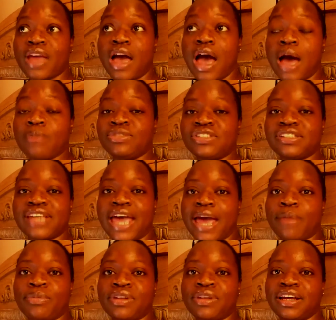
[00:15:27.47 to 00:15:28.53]
I'm just
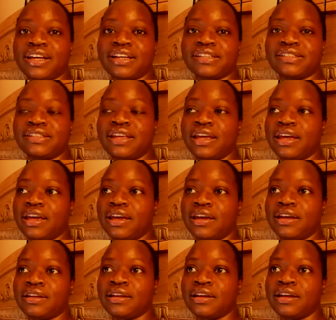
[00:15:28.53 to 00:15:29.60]
happy, like I
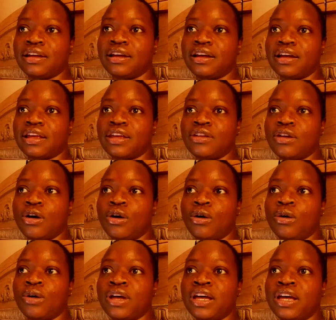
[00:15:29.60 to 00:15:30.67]
said, you
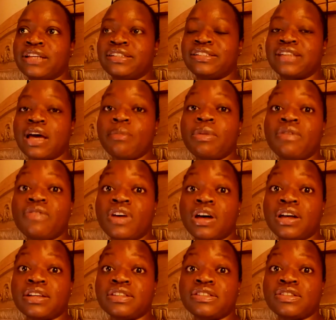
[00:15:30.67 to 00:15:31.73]
know, some of
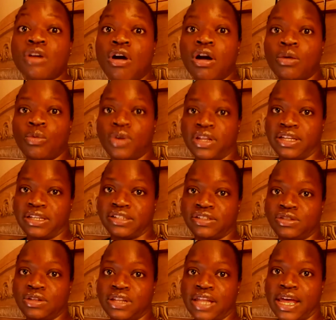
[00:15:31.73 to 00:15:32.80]
us are willing
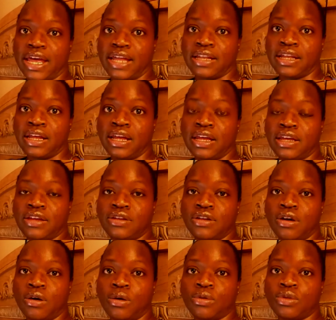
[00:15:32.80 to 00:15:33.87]
to let, you
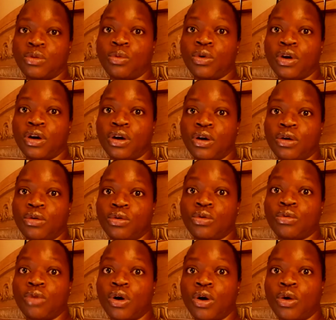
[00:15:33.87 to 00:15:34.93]
know, the world
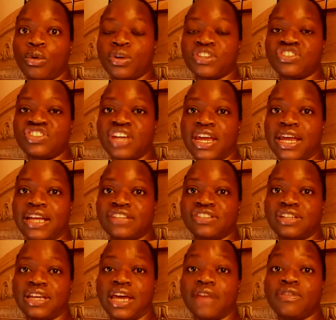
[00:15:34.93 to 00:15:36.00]
grow and change,
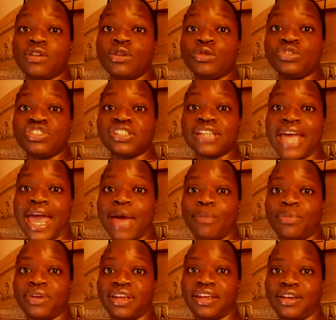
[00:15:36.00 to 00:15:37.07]
evolution
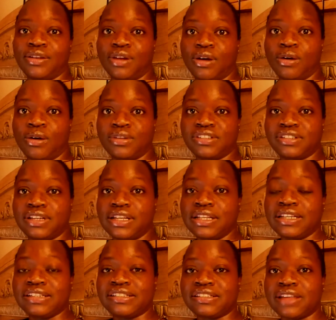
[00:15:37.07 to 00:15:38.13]
happen, you know. At
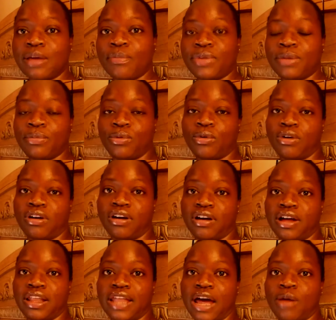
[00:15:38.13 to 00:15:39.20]
least some people are
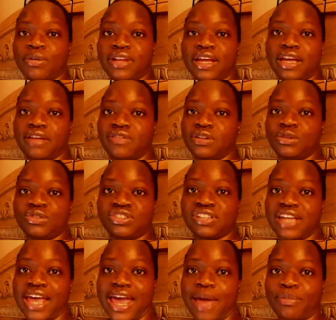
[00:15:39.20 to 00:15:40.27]
allowing that evolution
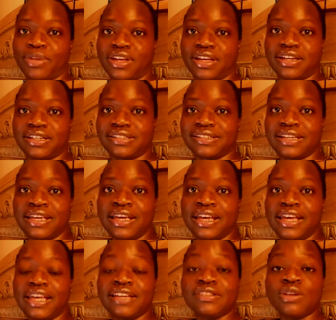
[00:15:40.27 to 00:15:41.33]
to happen, because
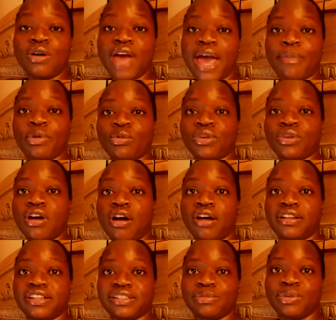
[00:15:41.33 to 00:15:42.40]
it's going to happen
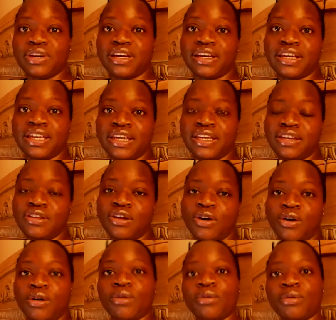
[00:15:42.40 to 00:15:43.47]
regardless. But, you
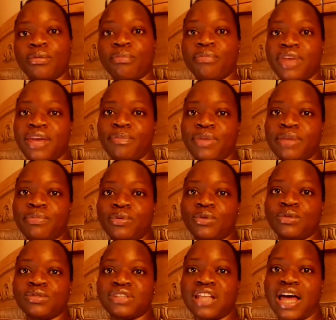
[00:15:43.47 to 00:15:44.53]
know, make
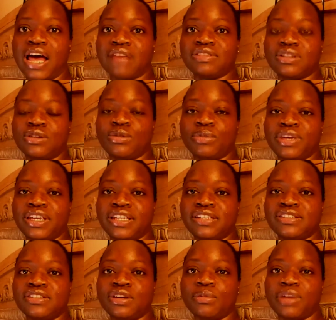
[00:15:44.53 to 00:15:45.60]
people's lives a little bit
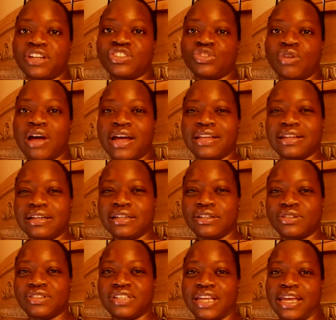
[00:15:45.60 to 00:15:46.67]
easier by trying to
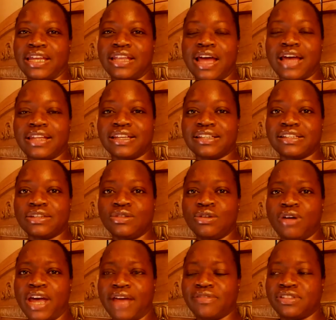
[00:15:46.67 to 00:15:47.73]
understand. You
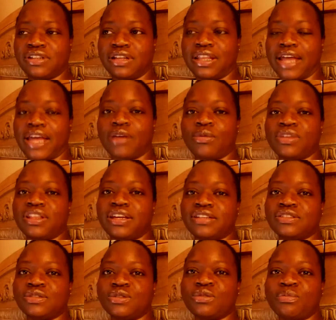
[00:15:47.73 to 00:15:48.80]
don't have to like what they
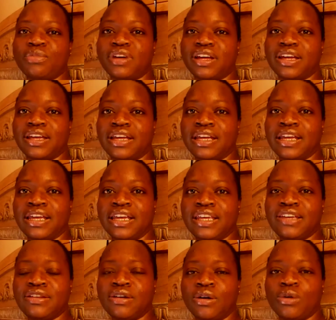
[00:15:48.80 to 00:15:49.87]
do, but,
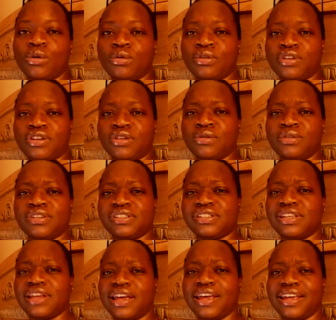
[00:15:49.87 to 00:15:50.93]
you know, who are you to
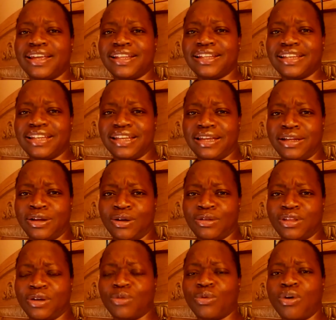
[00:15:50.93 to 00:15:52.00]
say, you know,
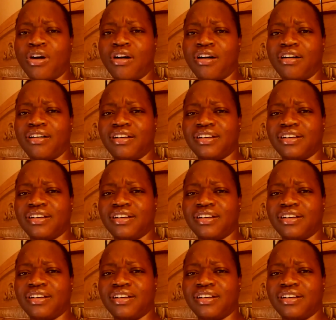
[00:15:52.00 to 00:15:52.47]
they're wrong?